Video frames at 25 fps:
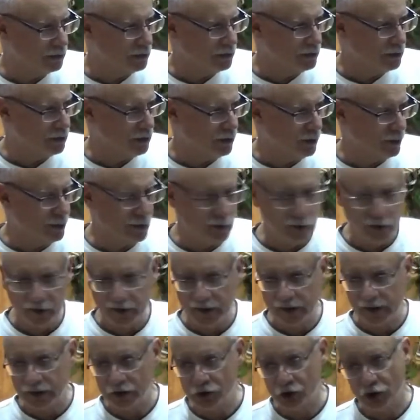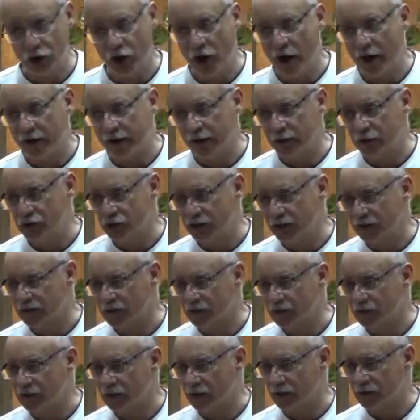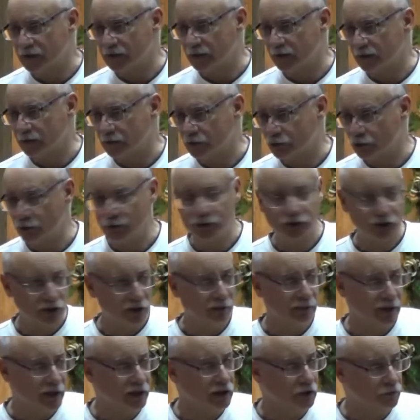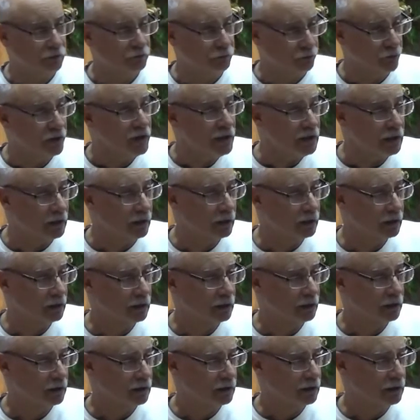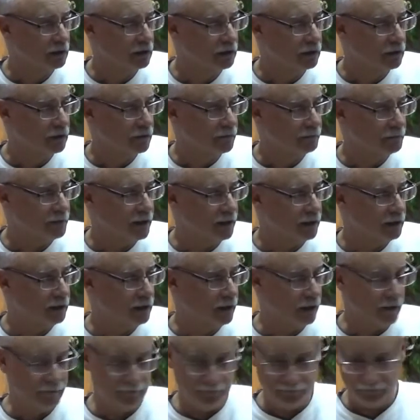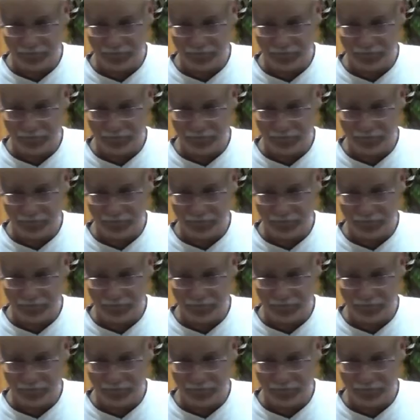know, we were looking at John and Jesus says that truth shall make you free. And